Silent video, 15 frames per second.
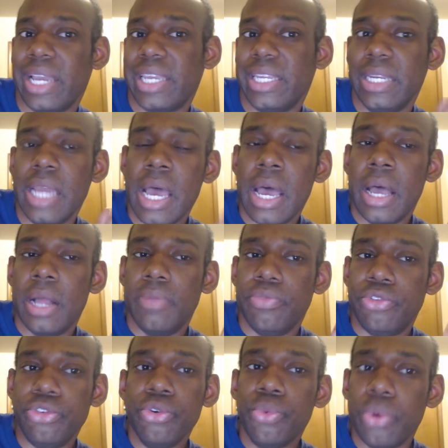I can
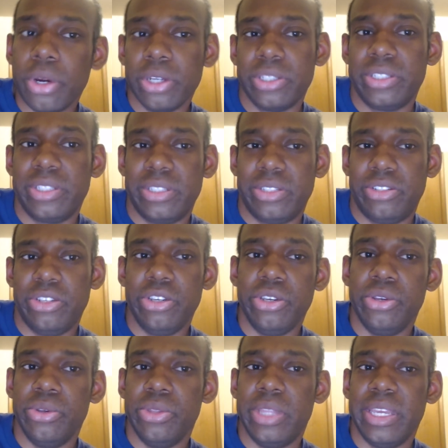do worse to
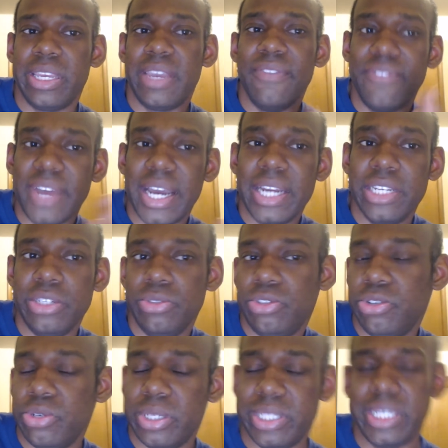you than confine you
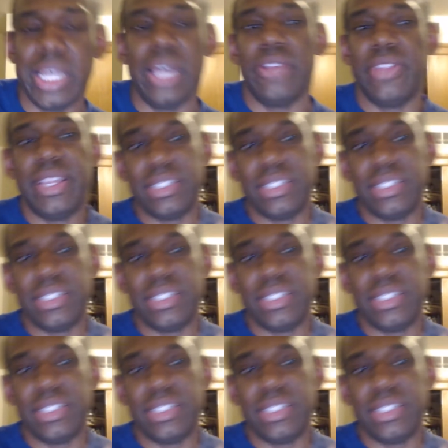to a cell."